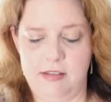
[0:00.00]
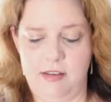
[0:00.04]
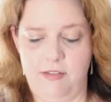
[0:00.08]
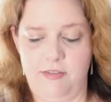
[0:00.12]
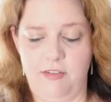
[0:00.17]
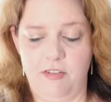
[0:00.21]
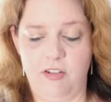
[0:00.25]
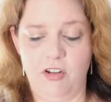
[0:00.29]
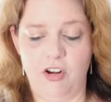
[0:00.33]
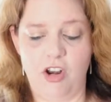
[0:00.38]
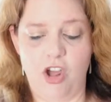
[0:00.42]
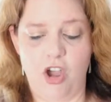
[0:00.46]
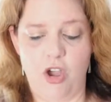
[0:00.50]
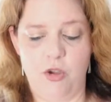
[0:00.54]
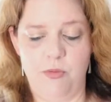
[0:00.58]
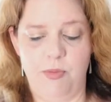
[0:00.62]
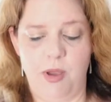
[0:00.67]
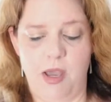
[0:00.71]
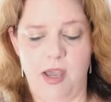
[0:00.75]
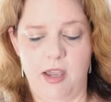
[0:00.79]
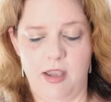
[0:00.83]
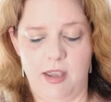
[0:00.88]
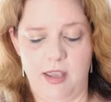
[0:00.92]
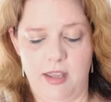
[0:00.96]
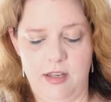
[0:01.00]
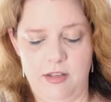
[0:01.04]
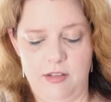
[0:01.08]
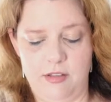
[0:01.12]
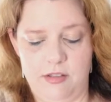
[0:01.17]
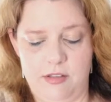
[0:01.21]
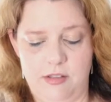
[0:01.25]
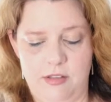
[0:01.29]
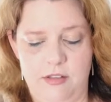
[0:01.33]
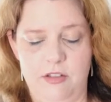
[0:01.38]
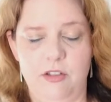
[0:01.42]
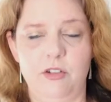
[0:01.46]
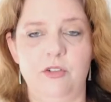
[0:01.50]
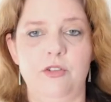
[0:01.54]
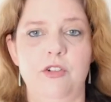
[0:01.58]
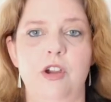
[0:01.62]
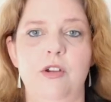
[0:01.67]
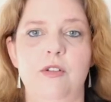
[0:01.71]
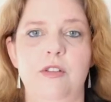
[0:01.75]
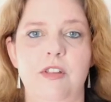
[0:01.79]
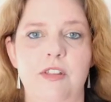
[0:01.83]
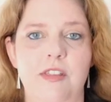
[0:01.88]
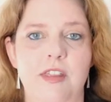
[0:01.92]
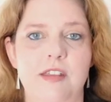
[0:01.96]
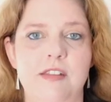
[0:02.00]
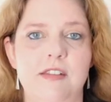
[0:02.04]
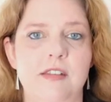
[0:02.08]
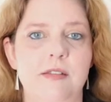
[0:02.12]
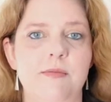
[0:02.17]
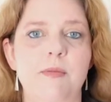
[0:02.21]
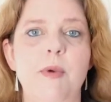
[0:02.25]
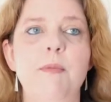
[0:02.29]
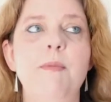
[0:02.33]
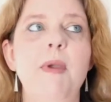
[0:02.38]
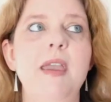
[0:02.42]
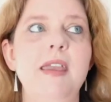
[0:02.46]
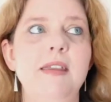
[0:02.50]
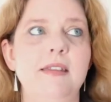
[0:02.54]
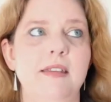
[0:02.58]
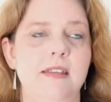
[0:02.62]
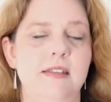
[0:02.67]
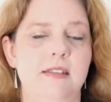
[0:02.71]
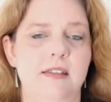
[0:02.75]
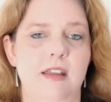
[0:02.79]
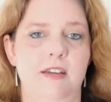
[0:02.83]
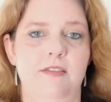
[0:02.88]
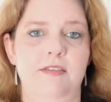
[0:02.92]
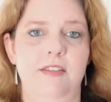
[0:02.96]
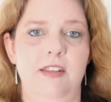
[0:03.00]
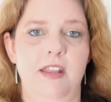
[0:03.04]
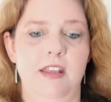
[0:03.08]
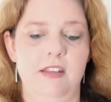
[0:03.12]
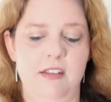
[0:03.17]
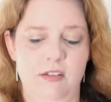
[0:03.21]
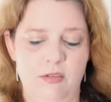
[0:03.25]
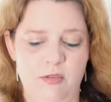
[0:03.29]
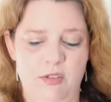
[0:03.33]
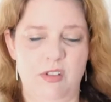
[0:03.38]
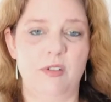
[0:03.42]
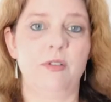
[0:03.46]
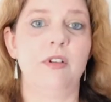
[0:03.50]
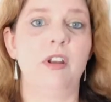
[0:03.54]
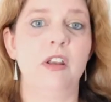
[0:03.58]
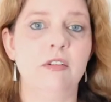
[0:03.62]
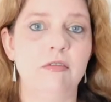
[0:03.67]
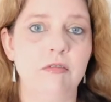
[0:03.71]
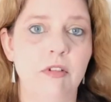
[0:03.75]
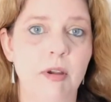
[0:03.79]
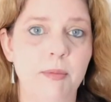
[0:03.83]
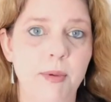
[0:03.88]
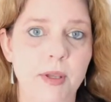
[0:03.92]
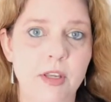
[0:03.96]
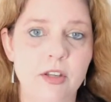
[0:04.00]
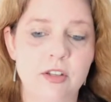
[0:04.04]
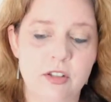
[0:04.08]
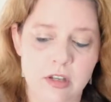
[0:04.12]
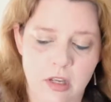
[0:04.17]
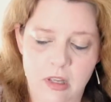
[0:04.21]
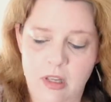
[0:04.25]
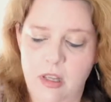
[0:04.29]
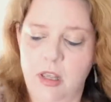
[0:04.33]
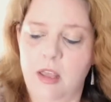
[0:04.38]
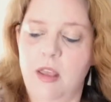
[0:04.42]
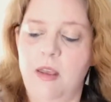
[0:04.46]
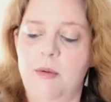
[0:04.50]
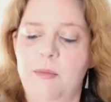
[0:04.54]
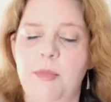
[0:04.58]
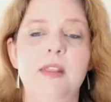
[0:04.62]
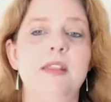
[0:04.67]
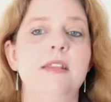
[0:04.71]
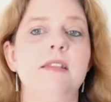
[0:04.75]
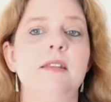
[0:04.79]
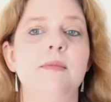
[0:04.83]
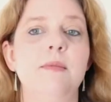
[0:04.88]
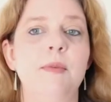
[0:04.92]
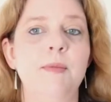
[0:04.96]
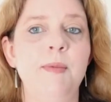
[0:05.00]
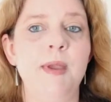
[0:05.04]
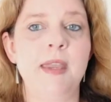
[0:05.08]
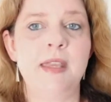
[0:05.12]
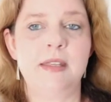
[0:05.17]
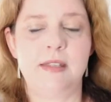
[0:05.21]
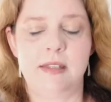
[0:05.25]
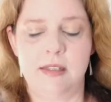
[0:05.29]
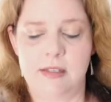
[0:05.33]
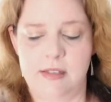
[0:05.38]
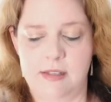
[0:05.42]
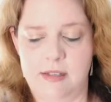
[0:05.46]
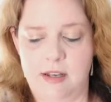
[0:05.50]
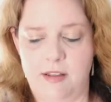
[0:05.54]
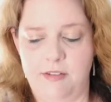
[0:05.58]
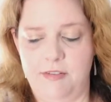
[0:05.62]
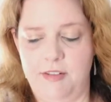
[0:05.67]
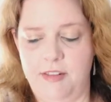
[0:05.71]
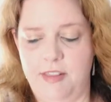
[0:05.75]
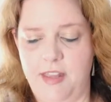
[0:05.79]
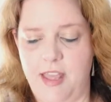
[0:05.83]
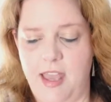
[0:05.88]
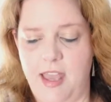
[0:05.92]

So if you've got a Home Bargains, you'll know that there's some amazing stuff in there. There's also a load of rubbish, but there's some amazing stuff in